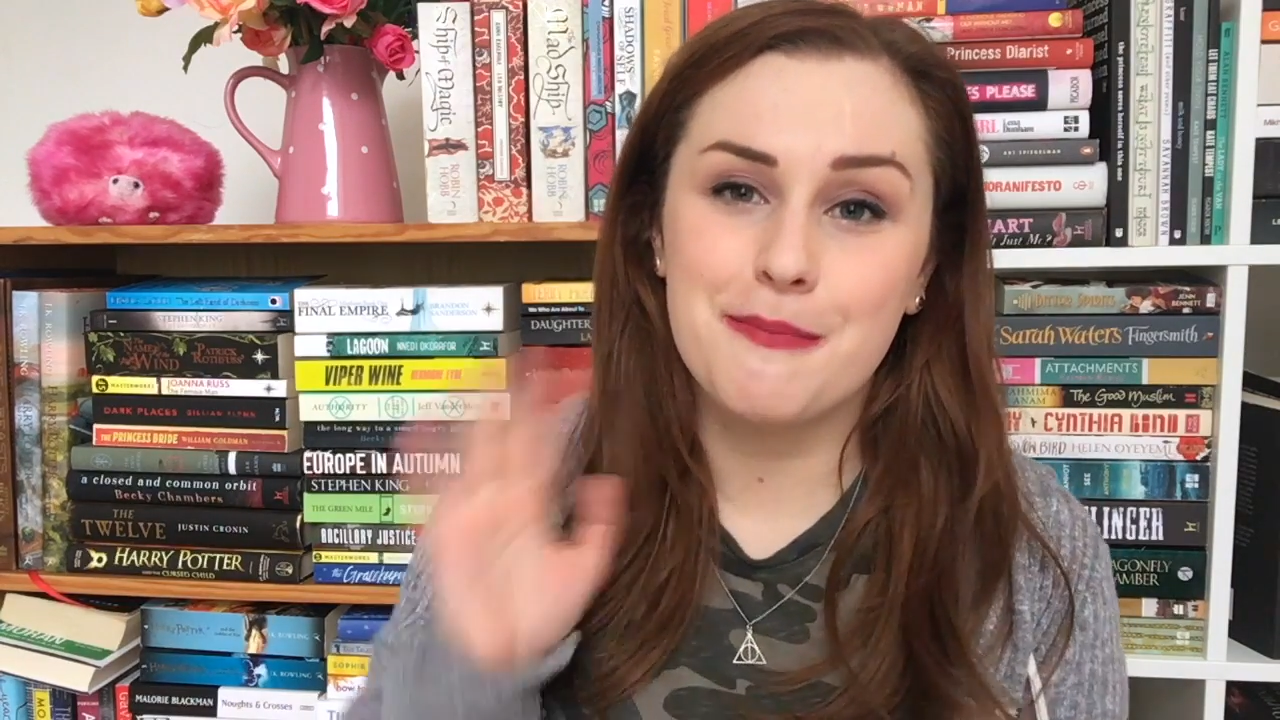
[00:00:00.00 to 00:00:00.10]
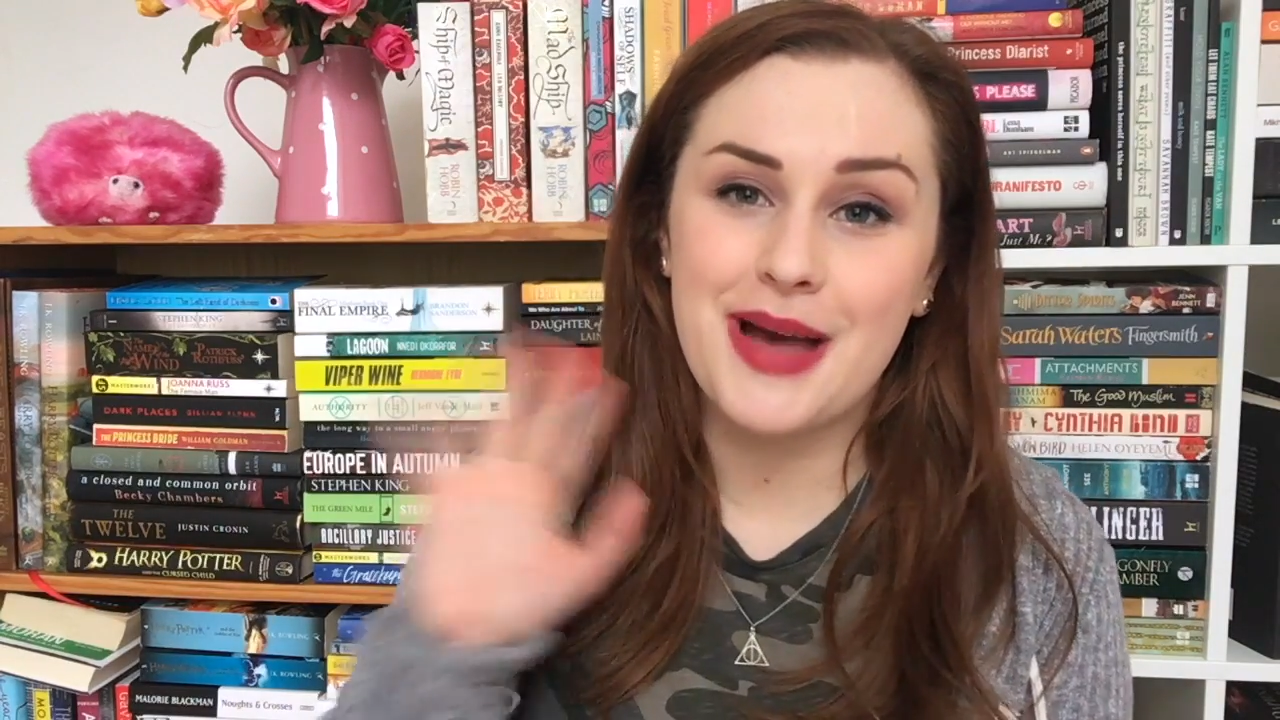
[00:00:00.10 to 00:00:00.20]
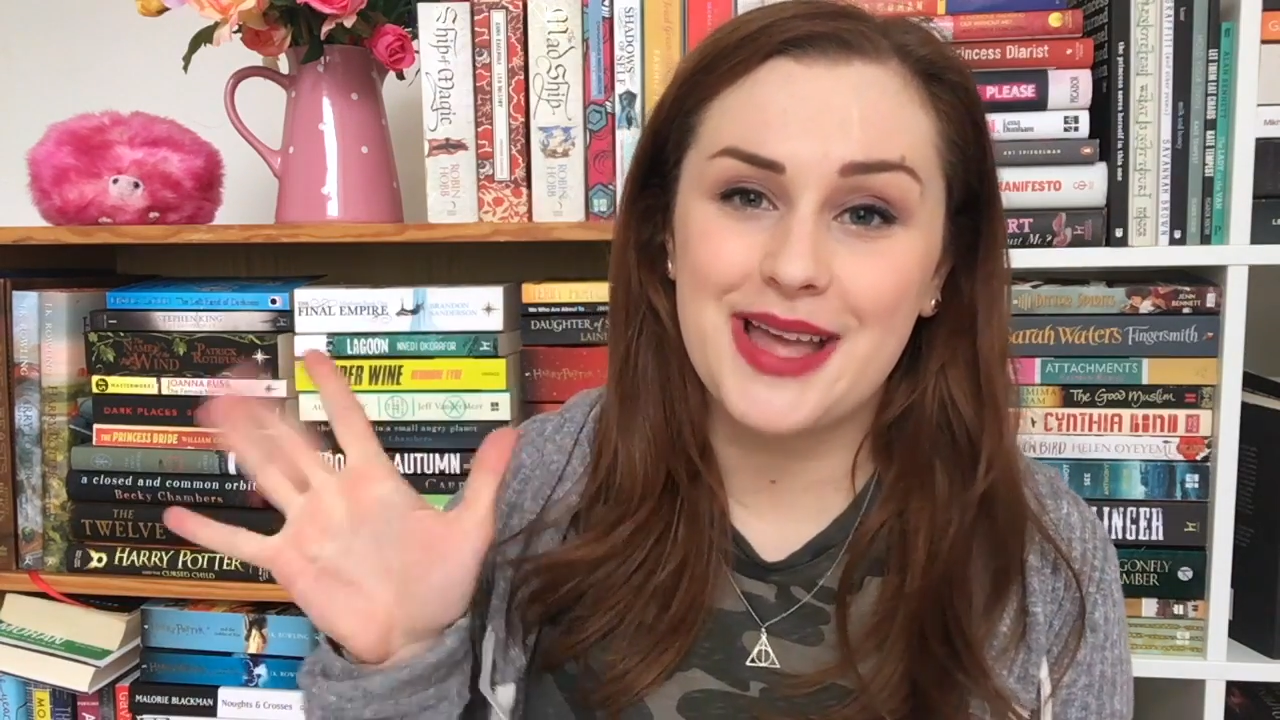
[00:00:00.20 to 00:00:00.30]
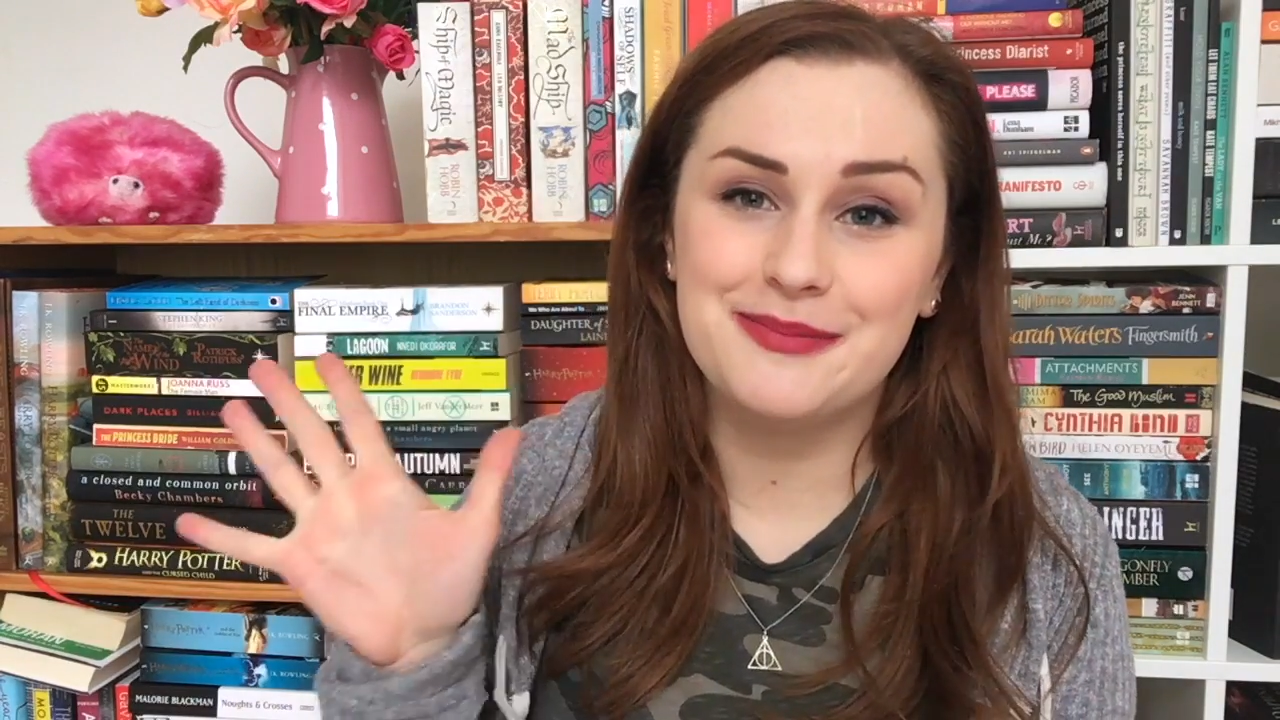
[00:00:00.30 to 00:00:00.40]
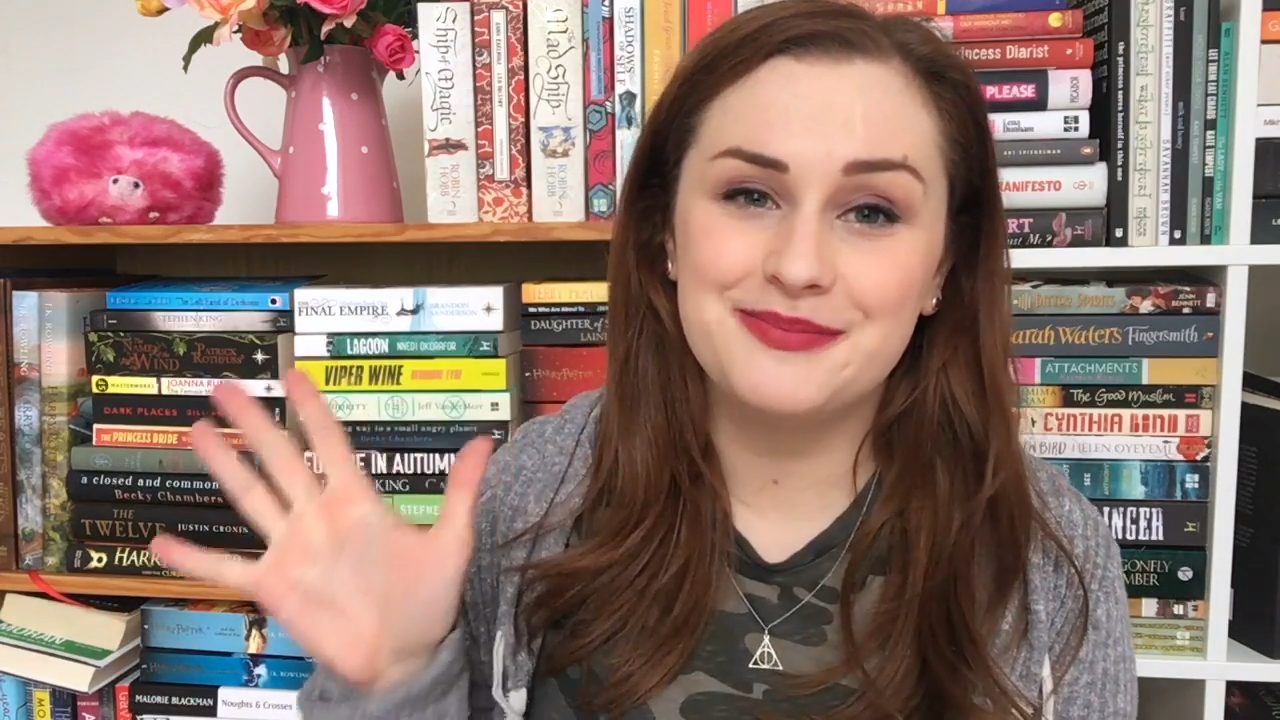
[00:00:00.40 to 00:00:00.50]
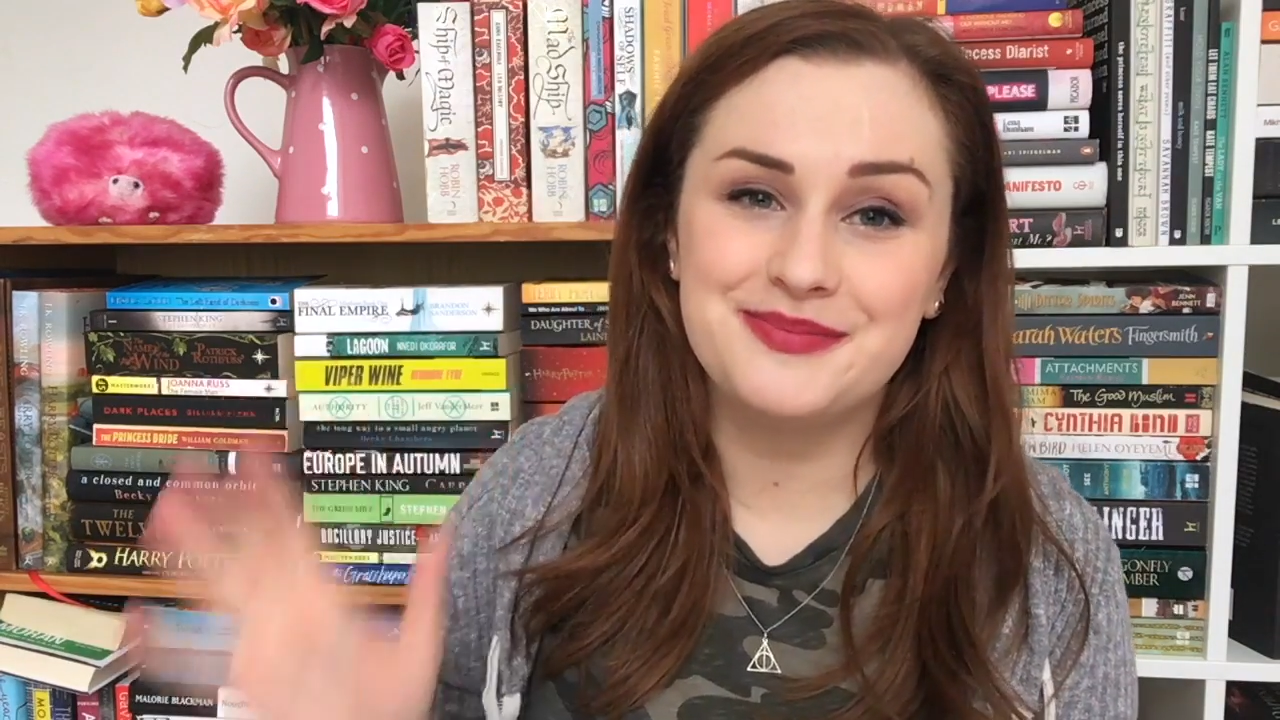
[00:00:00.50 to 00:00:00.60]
Bye.